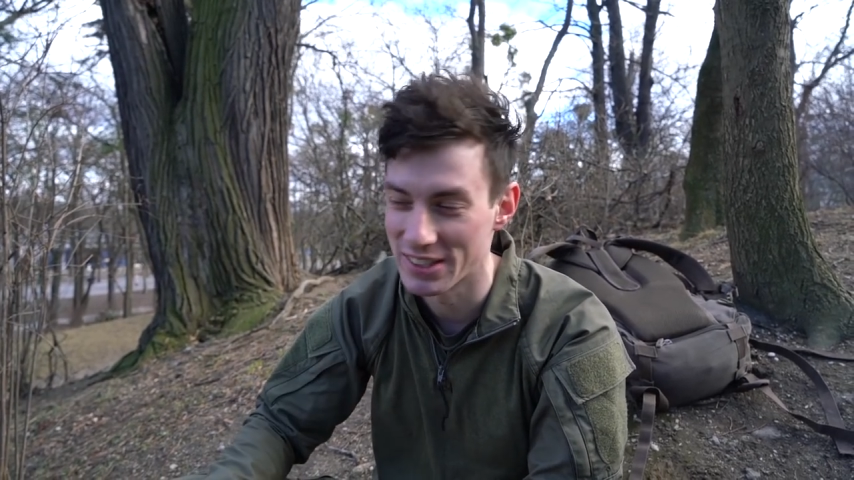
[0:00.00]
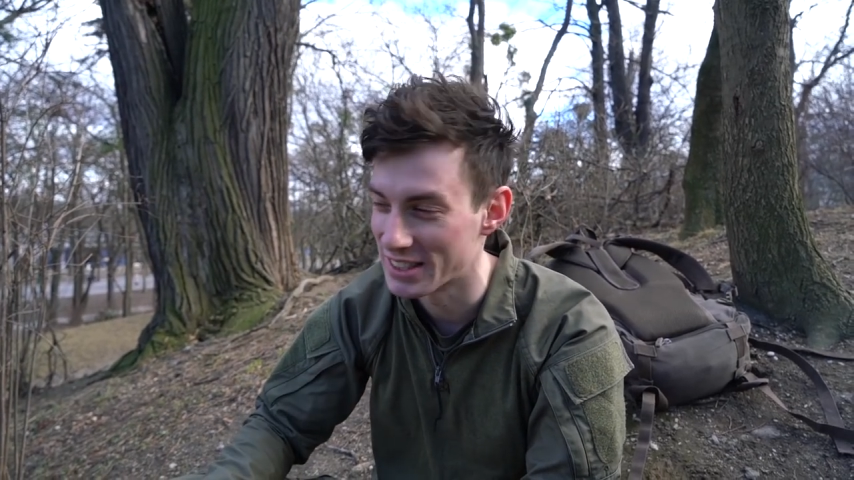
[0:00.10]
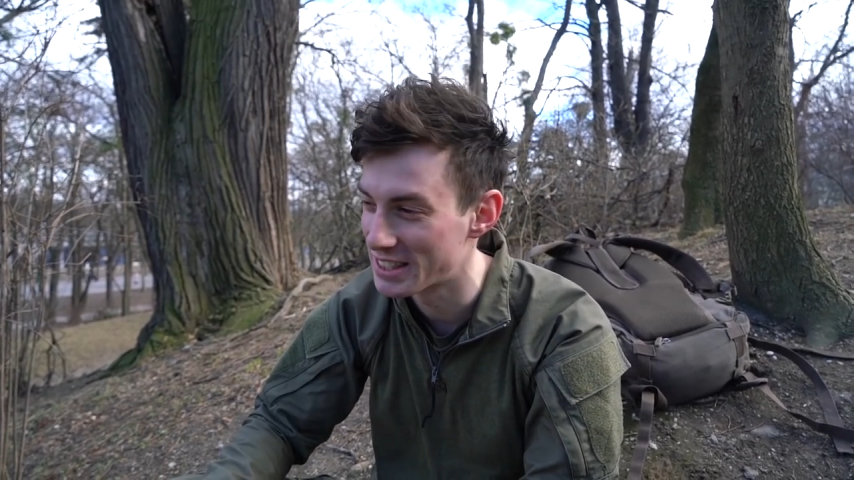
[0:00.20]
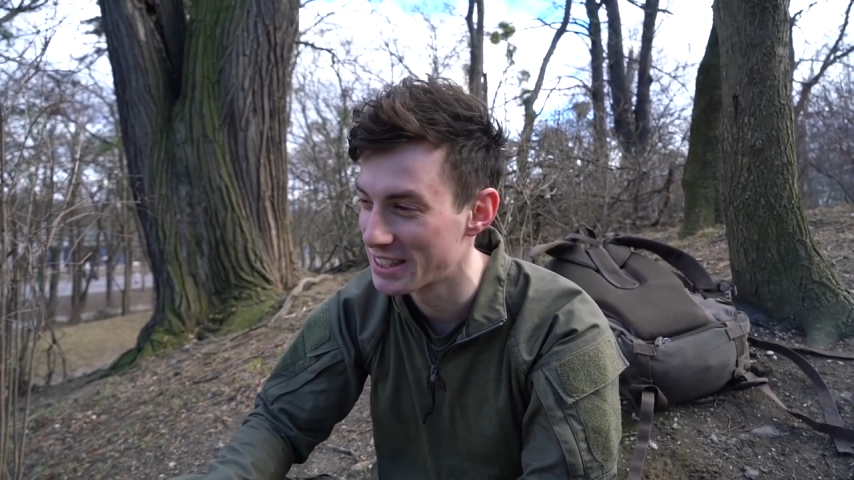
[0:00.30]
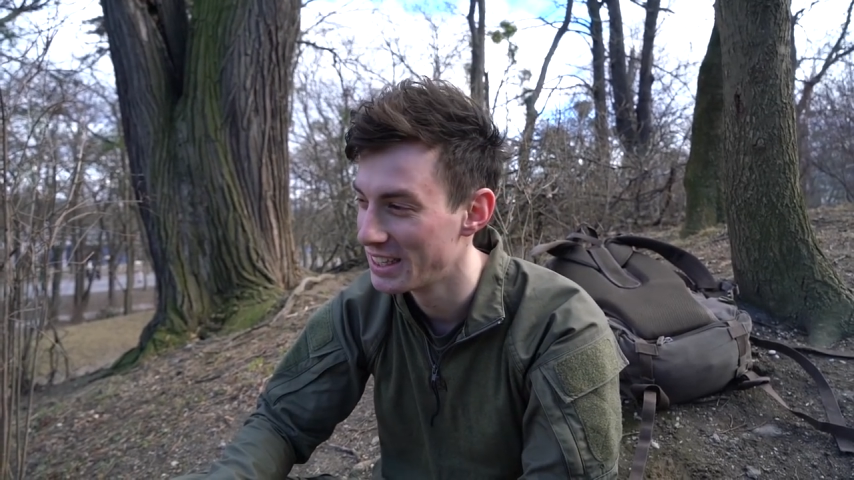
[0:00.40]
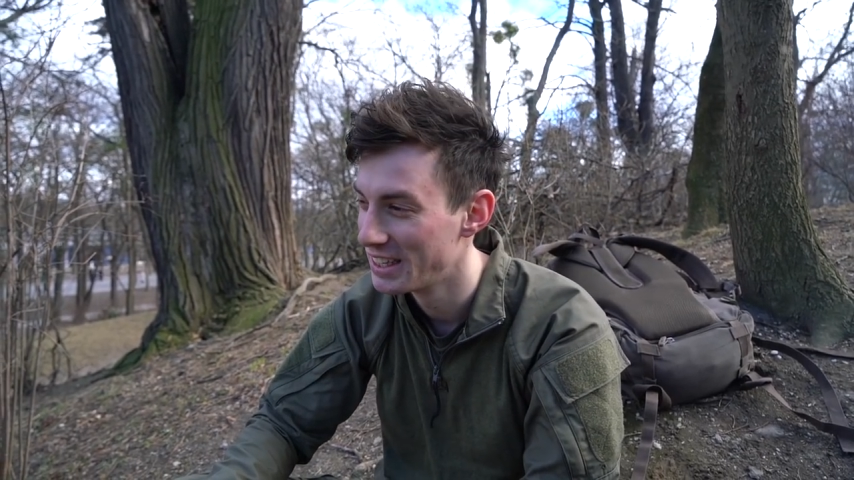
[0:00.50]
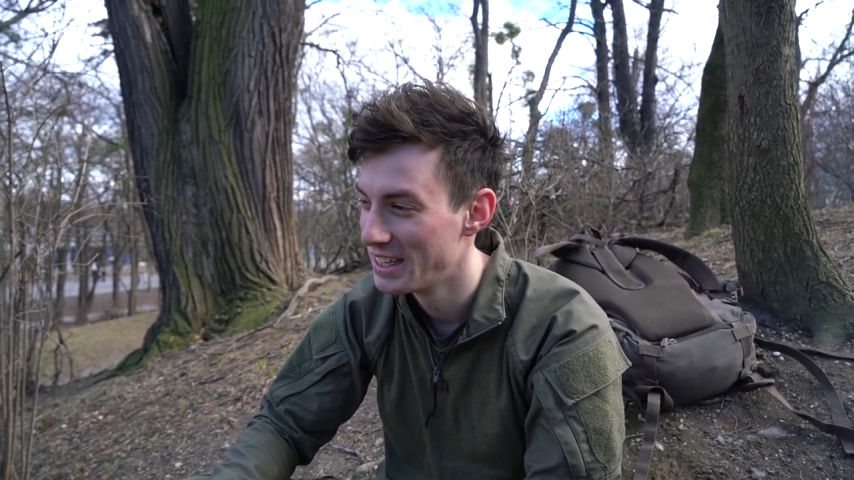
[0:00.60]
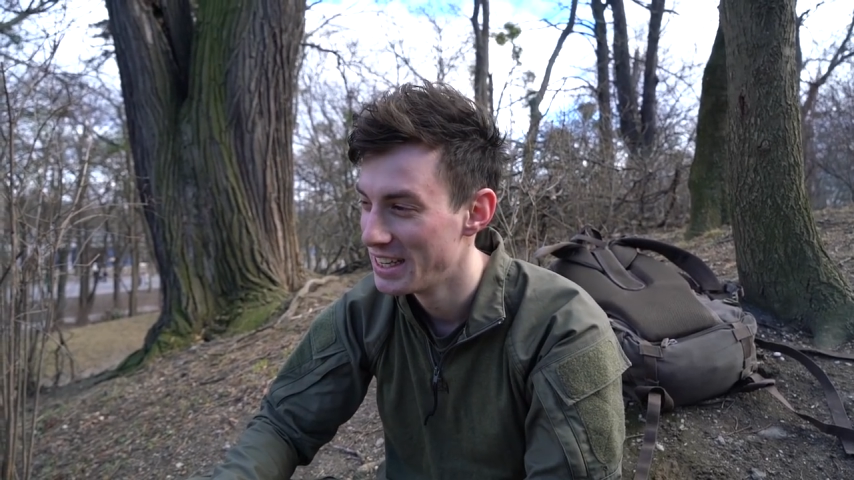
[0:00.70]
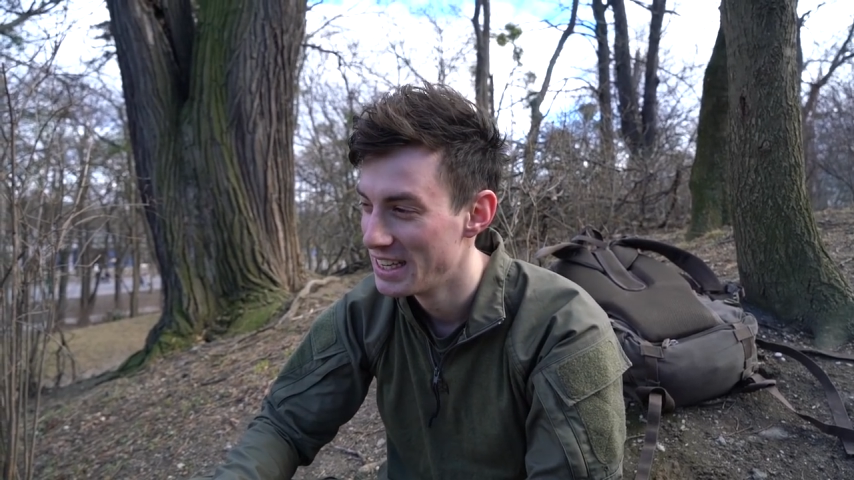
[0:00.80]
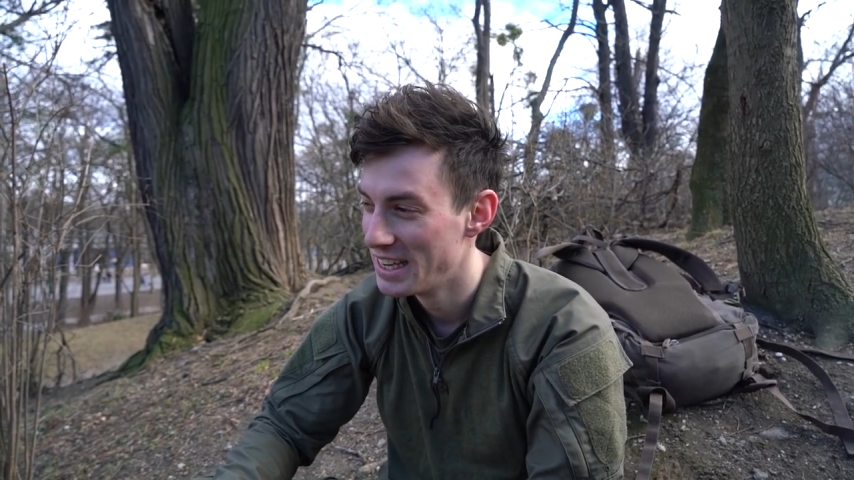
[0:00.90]
It's,
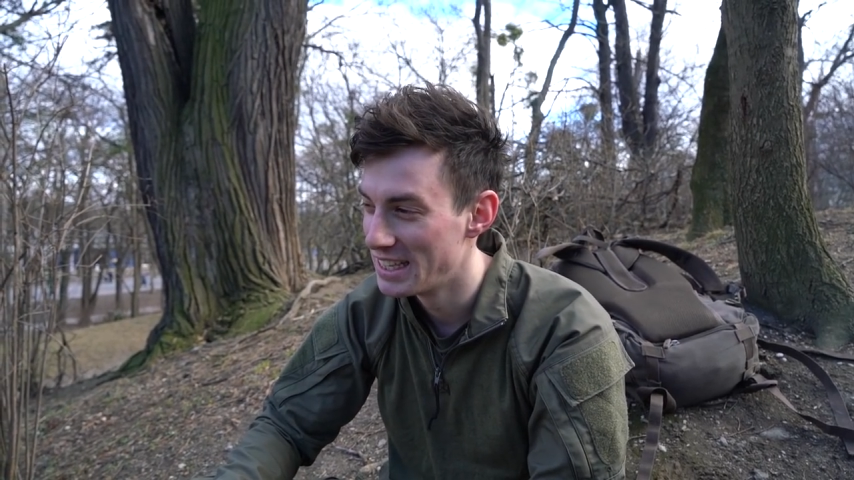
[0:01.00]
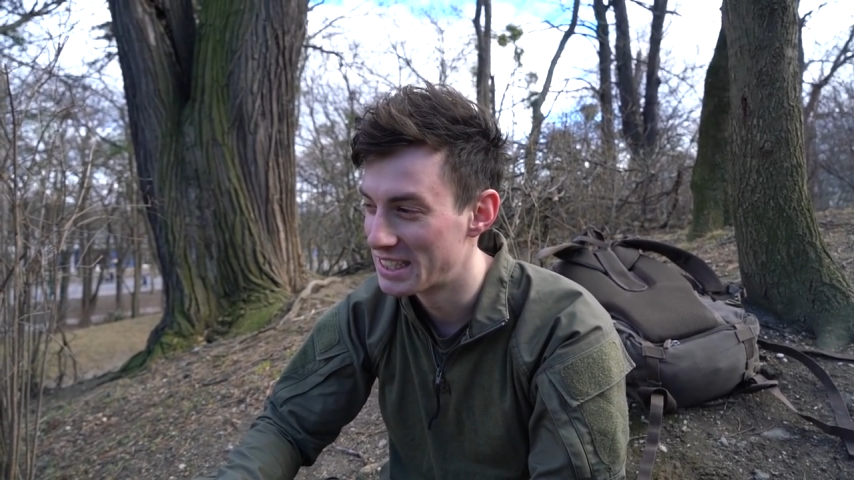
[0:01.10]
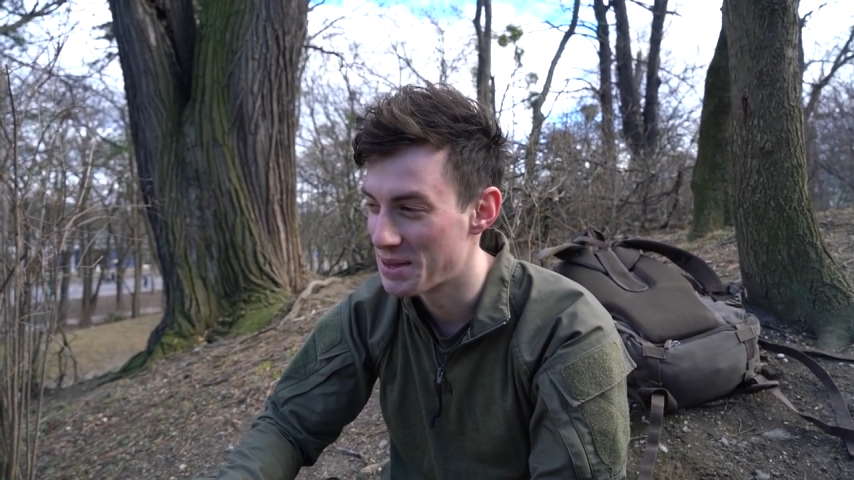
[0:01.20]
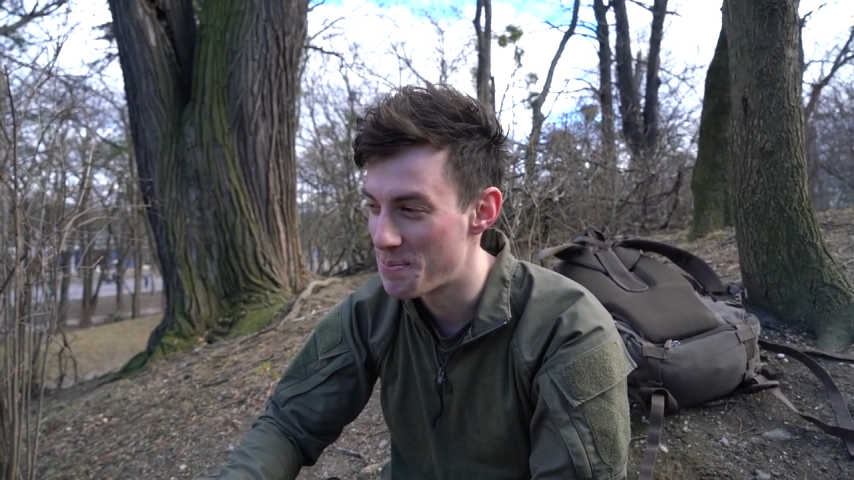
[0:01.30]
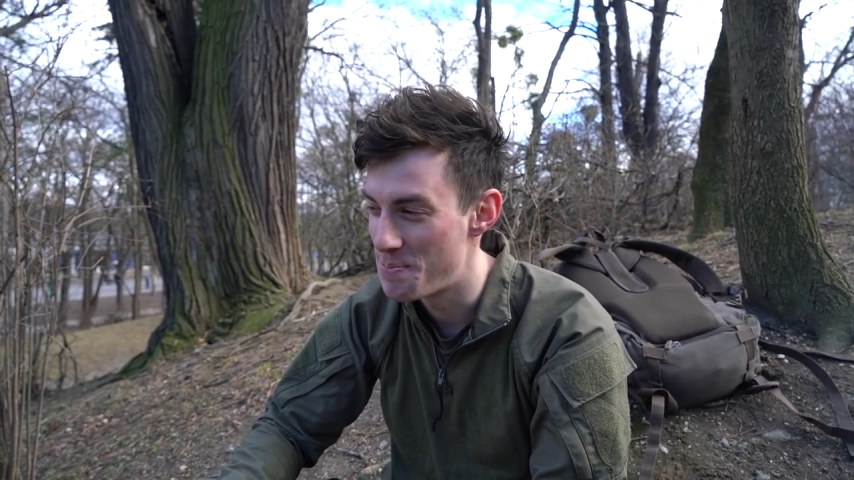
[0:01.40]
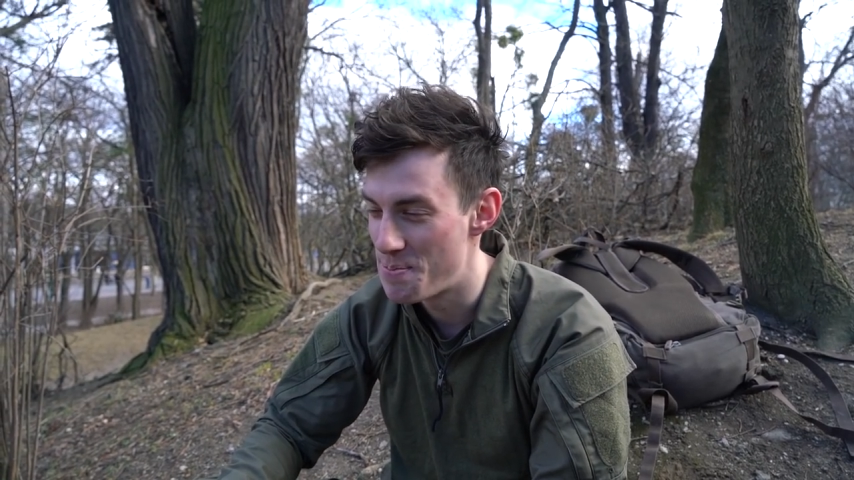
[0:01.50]
it's the